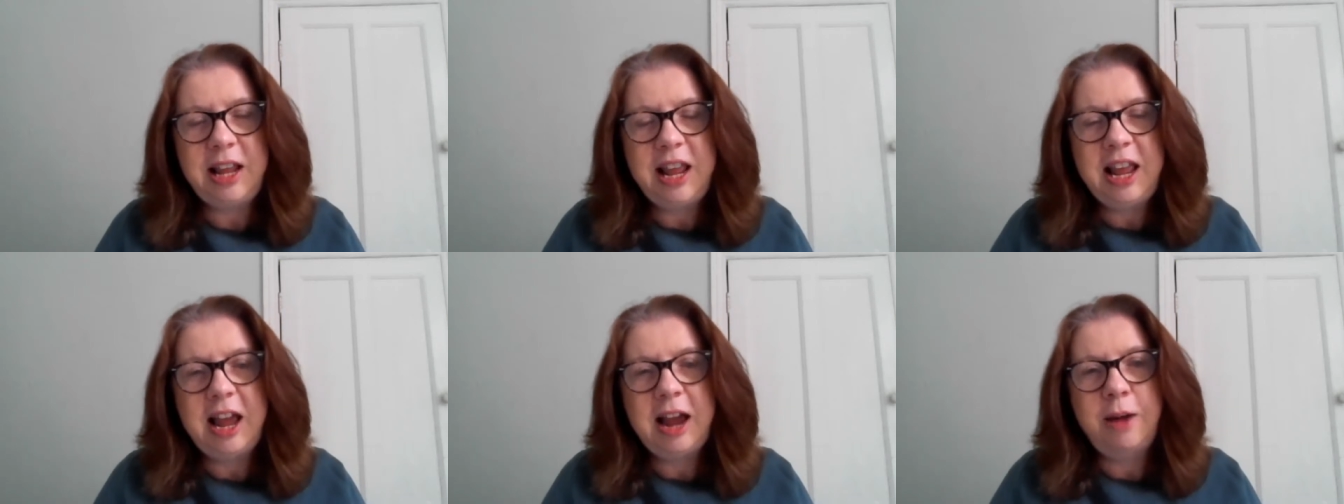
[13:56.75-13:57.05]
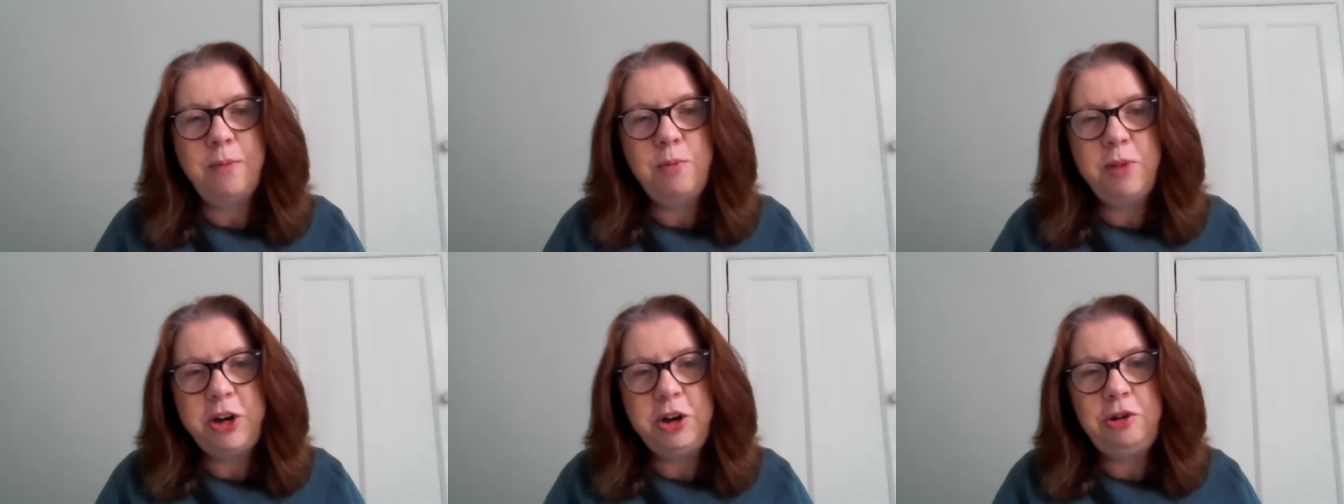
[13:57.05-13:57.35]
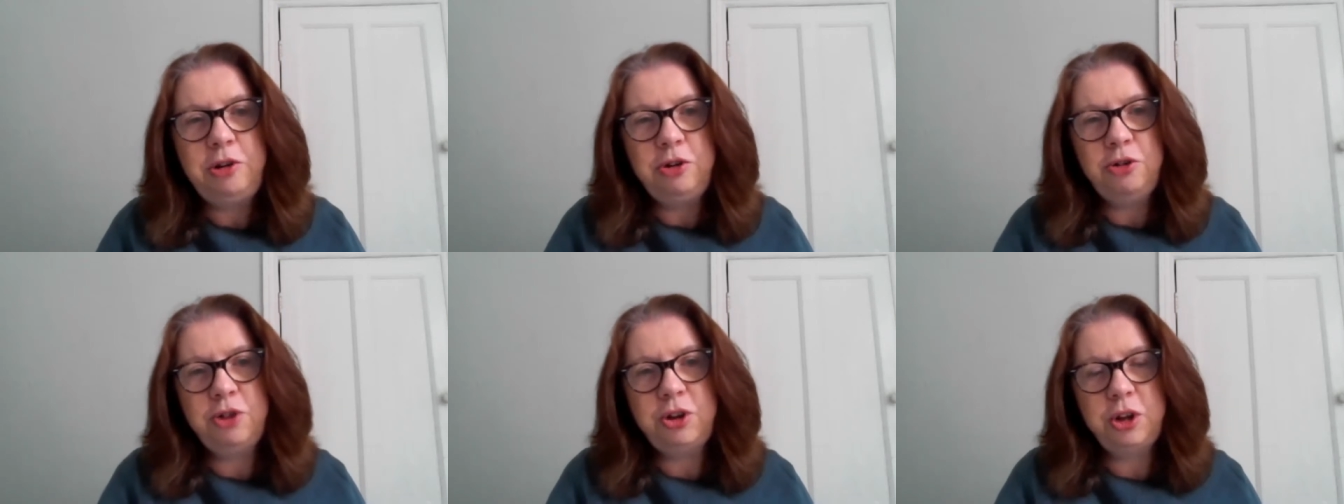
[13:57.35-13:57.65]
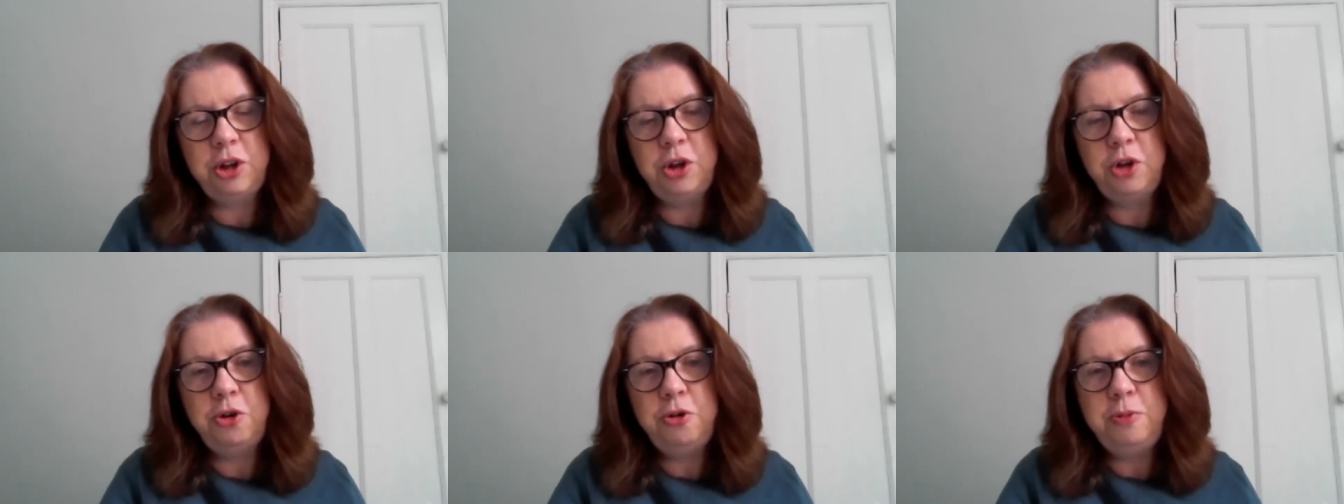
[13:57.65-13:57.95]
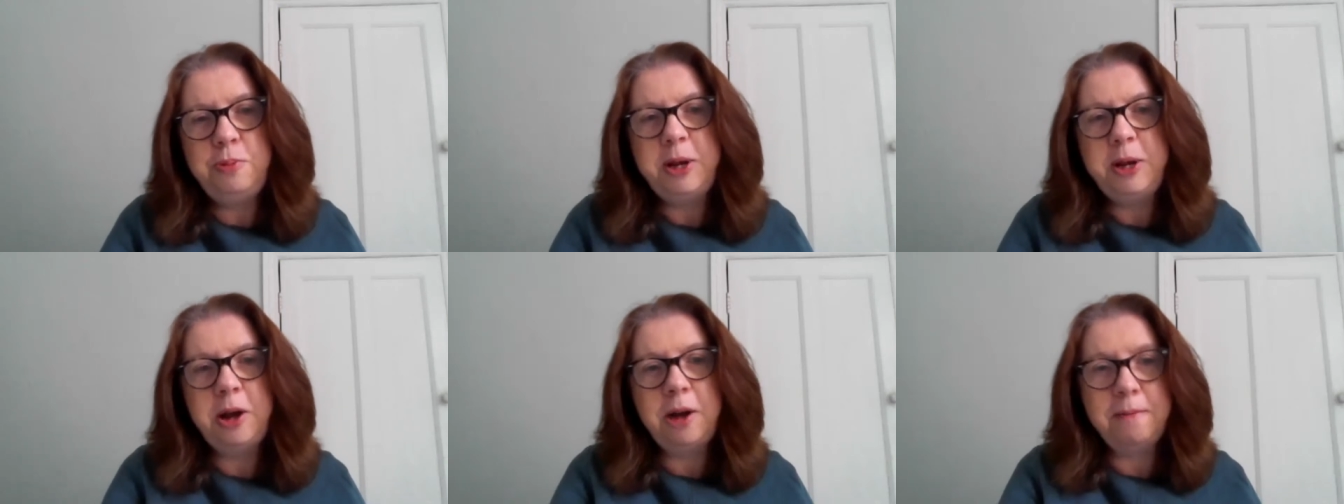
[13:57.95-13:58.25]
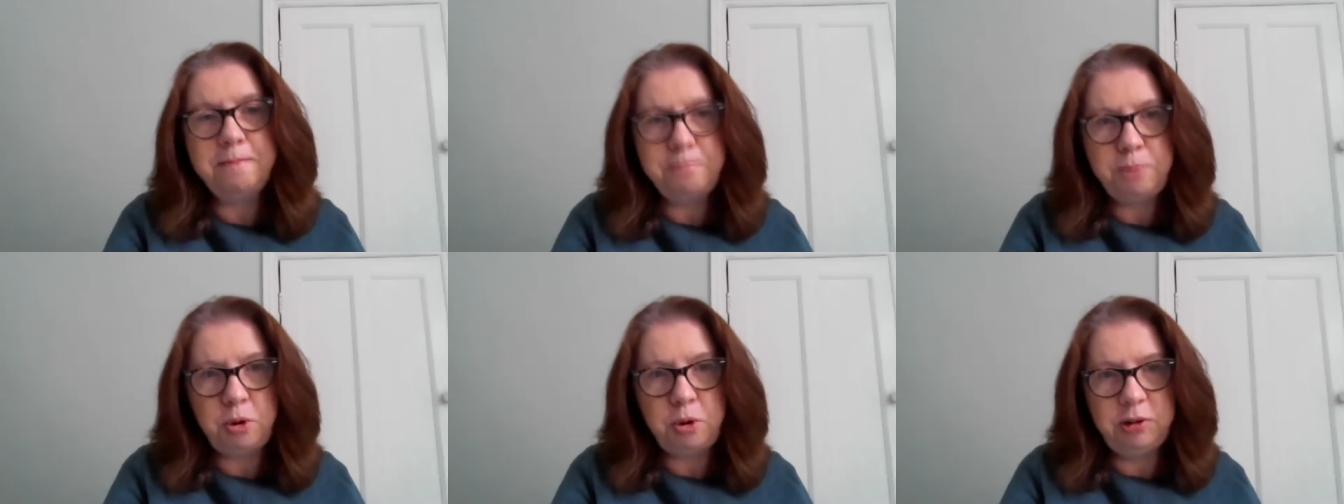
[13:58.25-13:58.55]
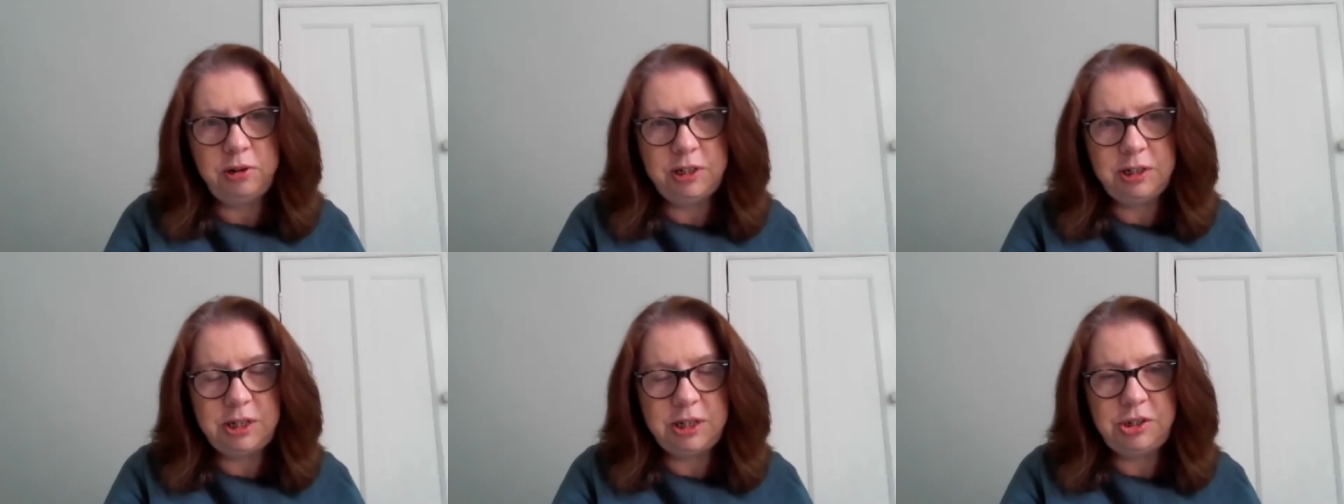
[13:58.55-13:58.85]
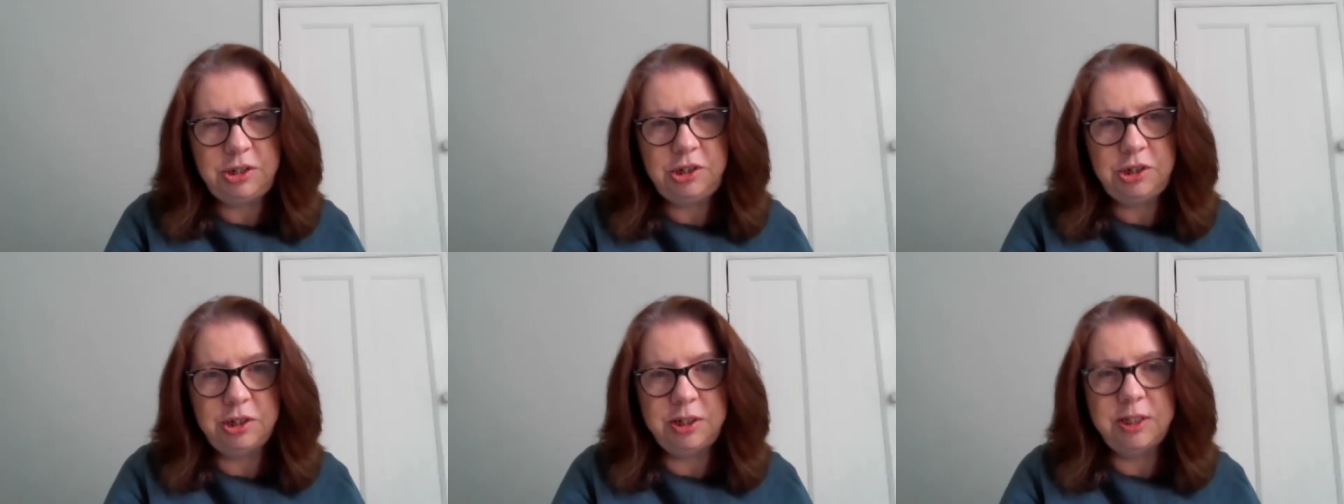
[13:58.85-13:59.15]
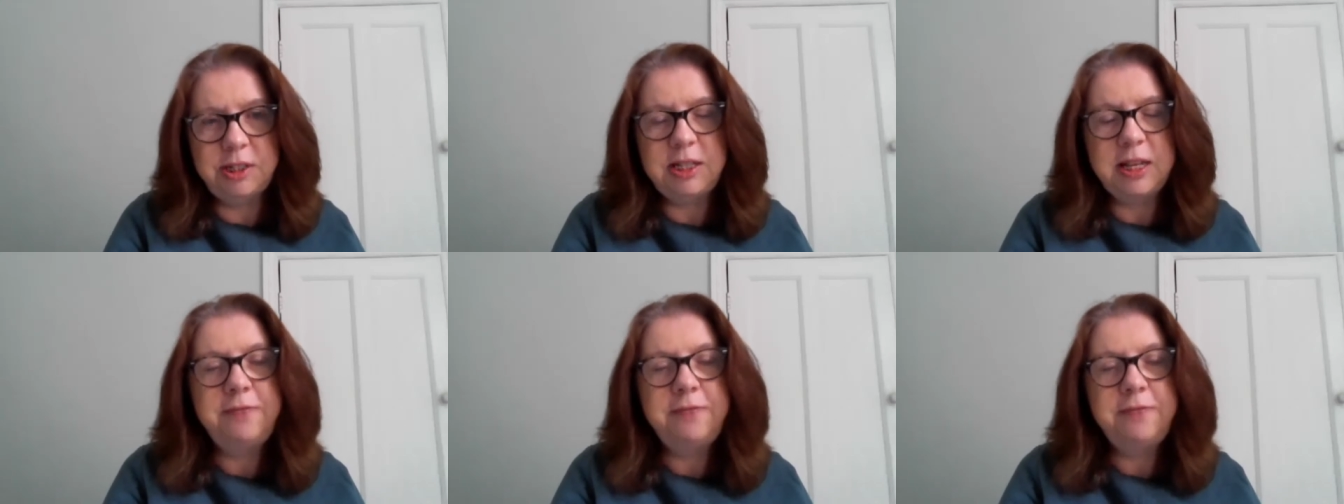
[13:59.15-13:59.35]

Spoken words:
And when you look at who become politicians,